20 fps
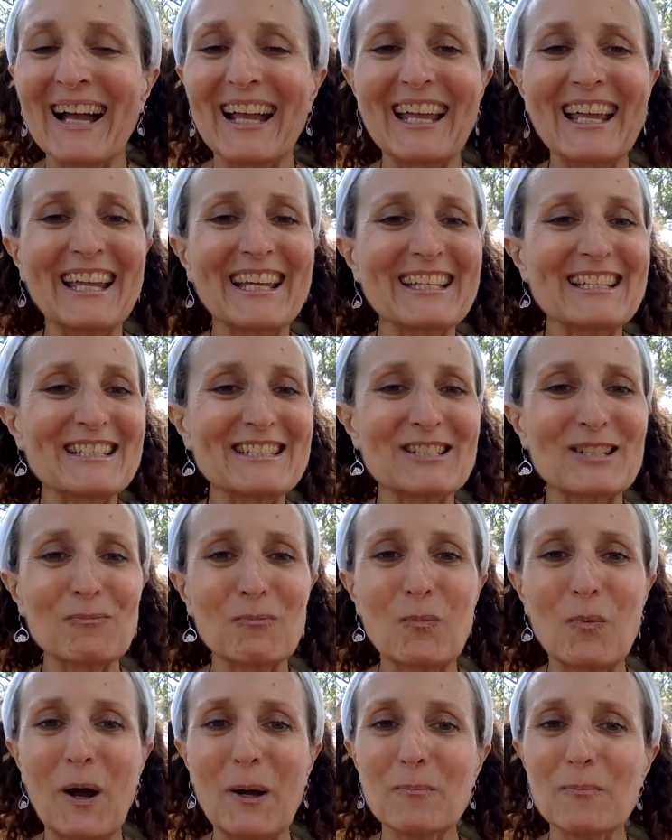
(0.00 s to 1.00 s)
is
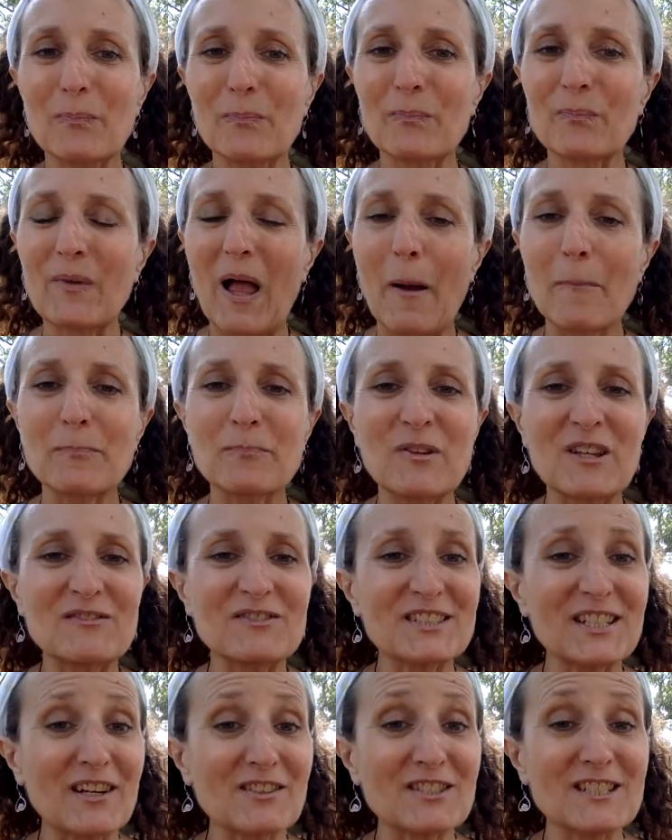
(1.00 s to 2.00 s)
what
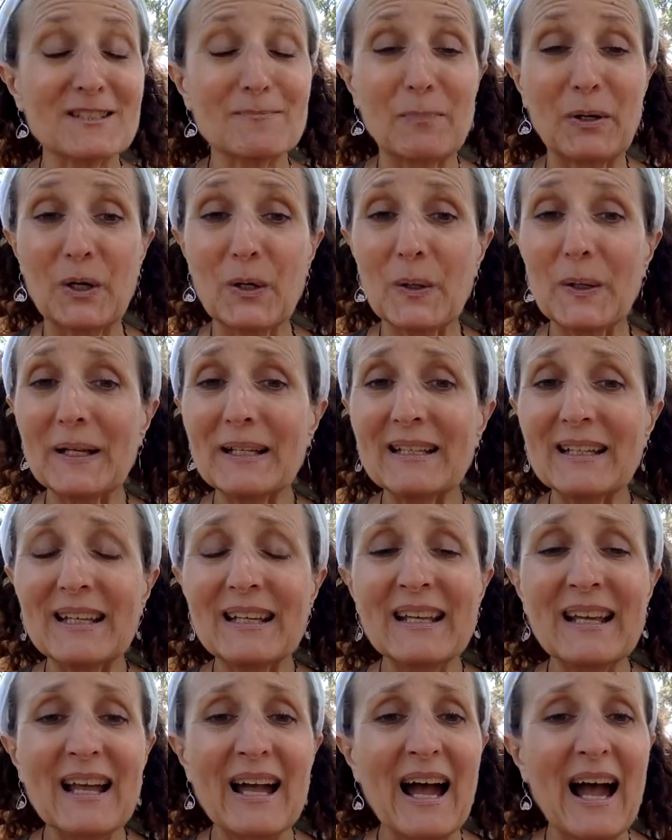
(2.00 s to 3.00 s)
uplifts our spirit
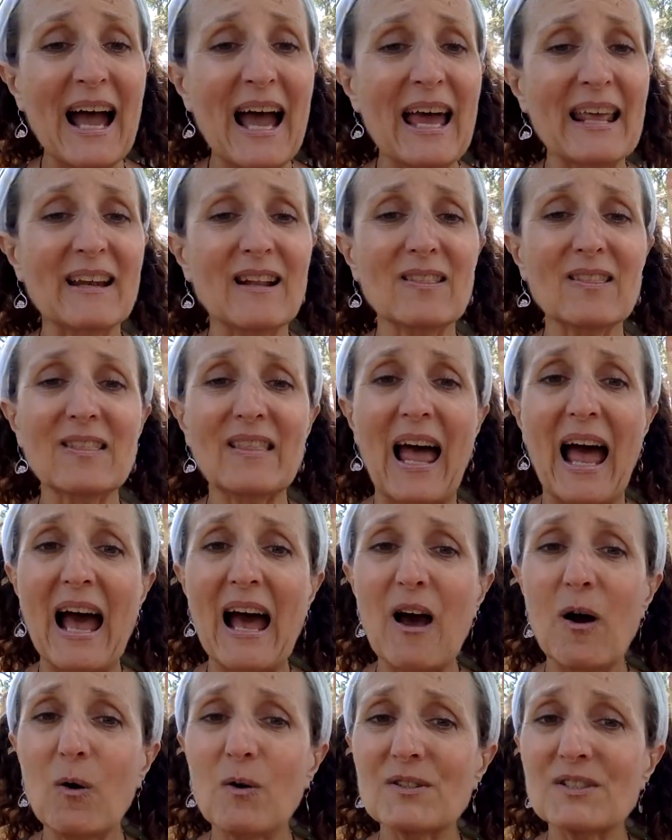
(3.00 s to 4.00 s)
and
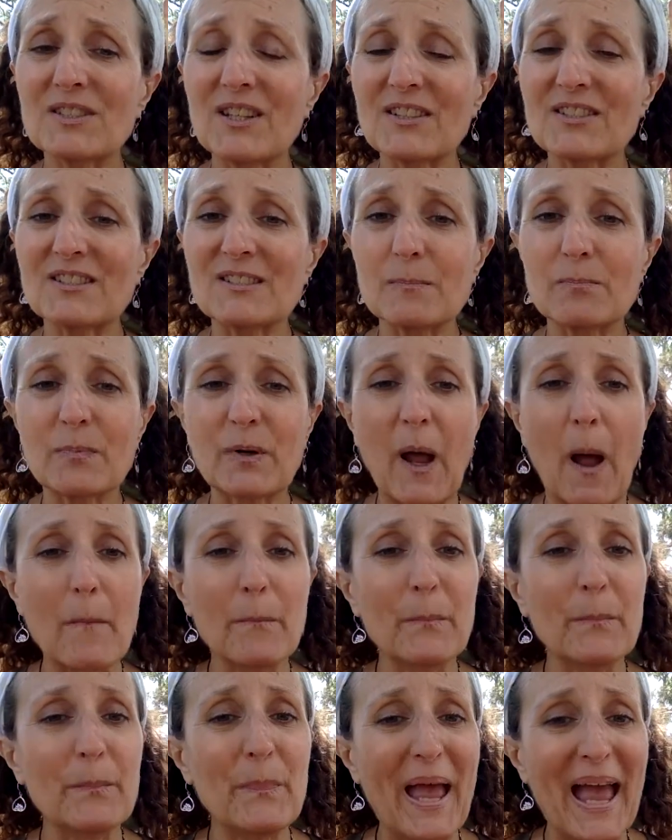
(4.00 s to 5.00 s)
allows us to come
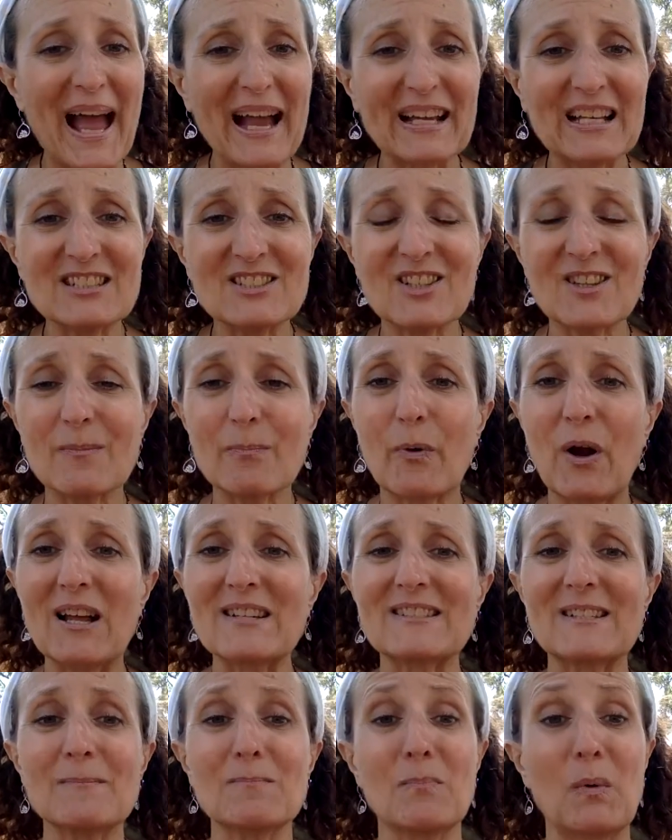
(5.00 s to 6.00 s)
back into the
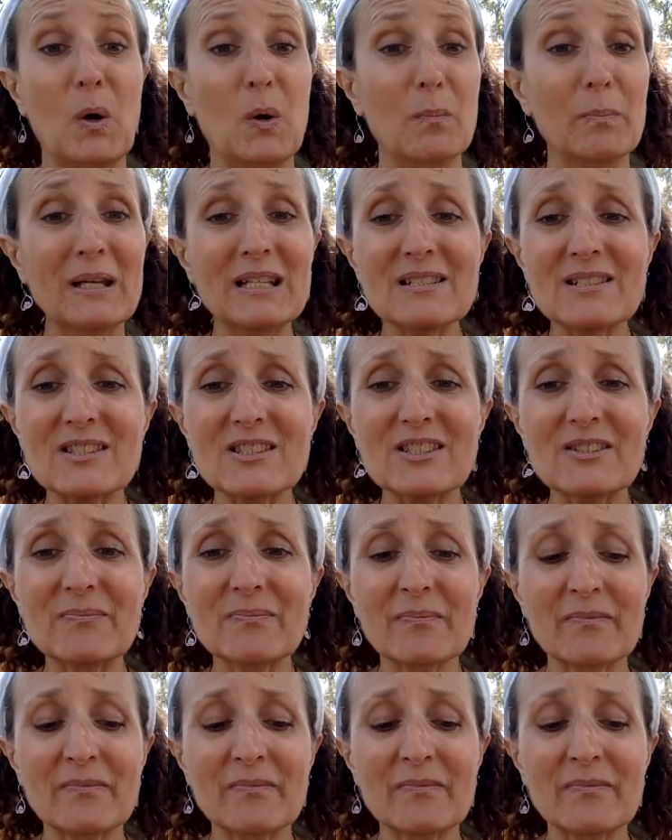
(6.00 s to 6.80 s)
present moment.